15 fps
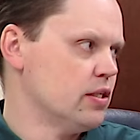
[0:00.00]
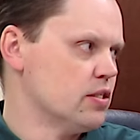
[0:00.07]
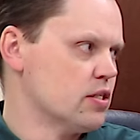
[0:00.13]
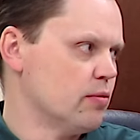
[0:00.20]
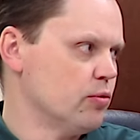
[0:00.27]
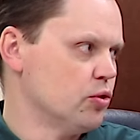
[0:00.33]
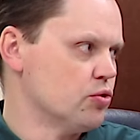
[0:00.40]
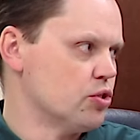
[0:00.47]
into
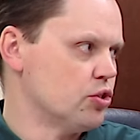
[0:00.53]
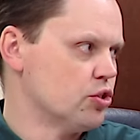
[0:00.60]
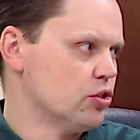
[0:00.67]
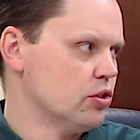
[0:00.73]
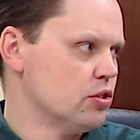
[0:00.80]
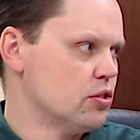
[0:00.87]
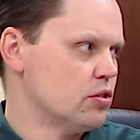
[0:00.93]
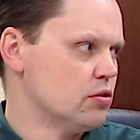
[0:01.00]
some of those
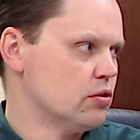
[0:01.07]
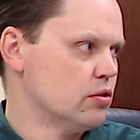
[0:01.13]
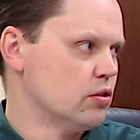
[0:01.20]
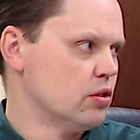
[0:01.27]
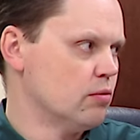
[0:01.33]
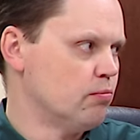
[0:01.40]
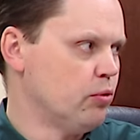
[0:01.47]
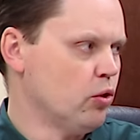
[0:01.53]
insurance
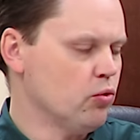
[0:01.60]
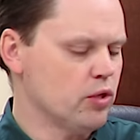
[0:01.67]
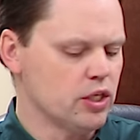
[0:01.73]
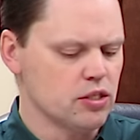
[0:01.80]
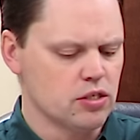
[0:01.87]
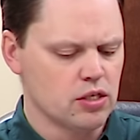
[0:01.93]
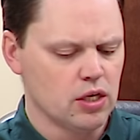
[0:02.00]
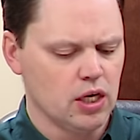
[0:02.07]

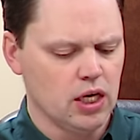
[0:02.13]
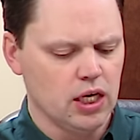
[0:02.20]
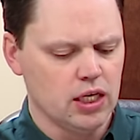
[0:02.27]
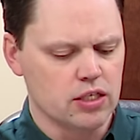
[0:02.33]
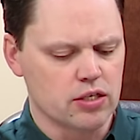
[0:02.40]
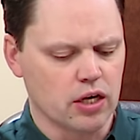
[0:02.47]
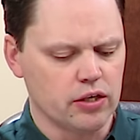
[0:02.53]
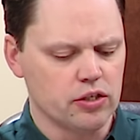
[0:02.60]
components,
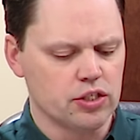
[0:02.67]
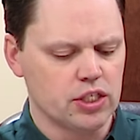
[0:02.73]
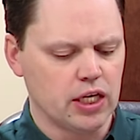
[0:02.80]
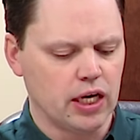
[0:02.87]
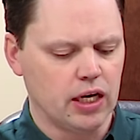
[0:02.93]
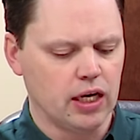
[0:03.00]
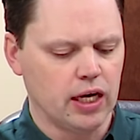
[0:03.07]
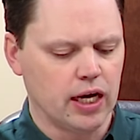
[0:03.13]
is
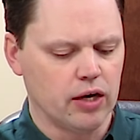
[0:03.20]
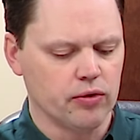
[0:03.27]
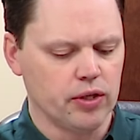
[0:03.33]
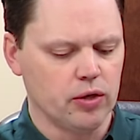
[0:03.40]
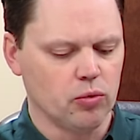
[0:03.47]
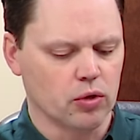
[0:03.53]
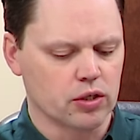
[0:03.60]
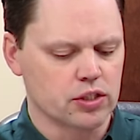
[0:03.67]
understanding how
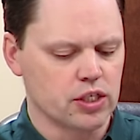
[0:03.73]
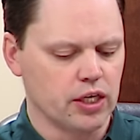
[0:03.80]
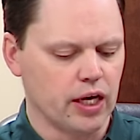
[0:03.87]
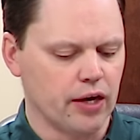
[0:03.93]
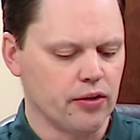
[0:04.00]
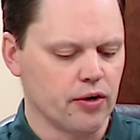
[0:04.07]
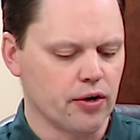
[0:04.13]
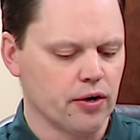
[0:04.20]
they work
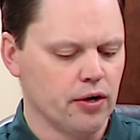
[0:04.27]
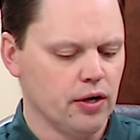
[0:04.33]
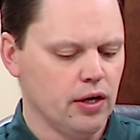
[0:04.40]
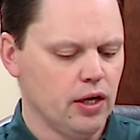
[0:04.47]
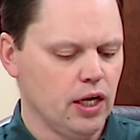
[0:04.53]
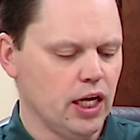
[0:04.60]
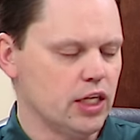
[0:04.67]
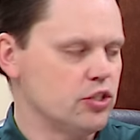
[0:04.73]
together
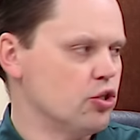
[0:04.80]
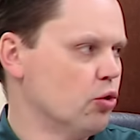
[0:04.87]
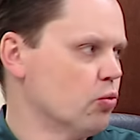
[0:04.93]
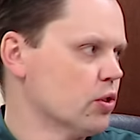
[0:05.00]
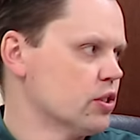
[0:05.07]
and don't